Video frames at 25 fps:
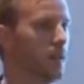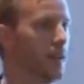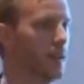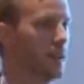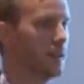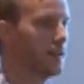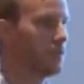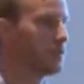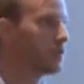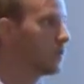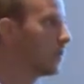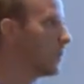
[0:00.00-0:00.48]
And
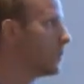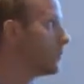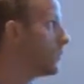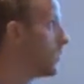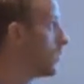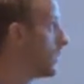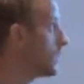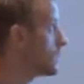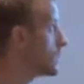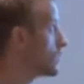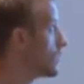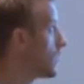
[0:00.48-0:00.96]
I try to
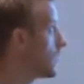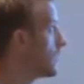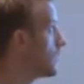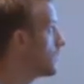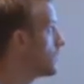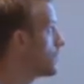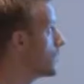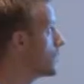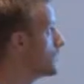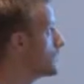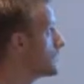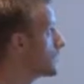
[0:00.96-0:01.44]
illustrate
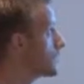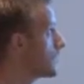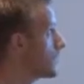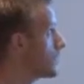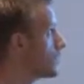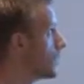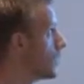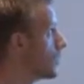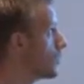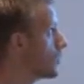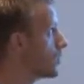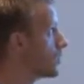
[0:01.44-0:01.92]
the risks that
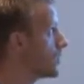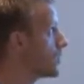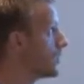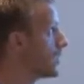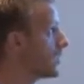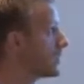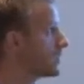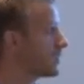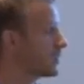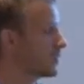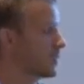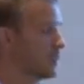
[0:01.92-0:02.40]
we are looking
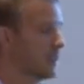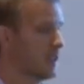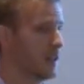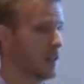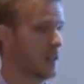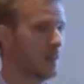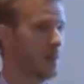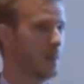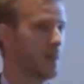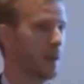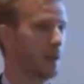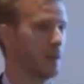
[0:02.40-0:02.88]
at
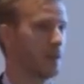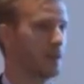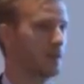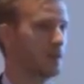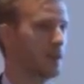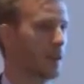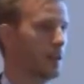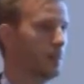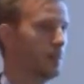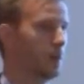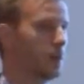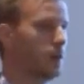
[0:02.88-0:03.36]
by this
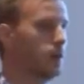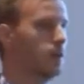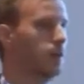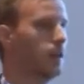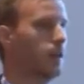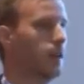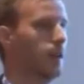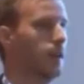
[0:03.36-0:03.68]
table,